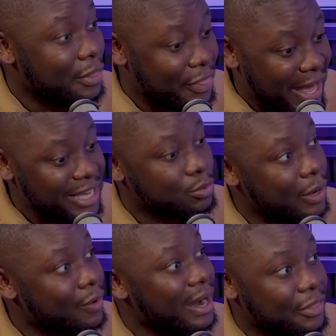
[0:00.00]
That's
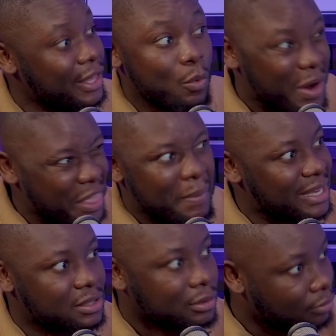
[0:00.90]
where I think we're the
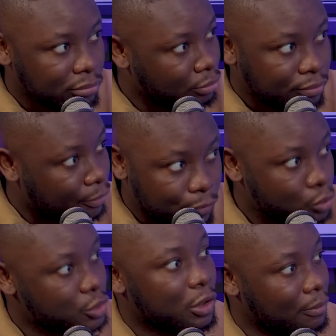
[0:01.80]
best
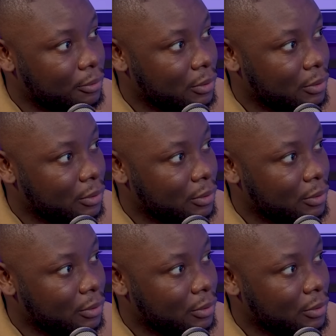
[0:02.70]
full stop.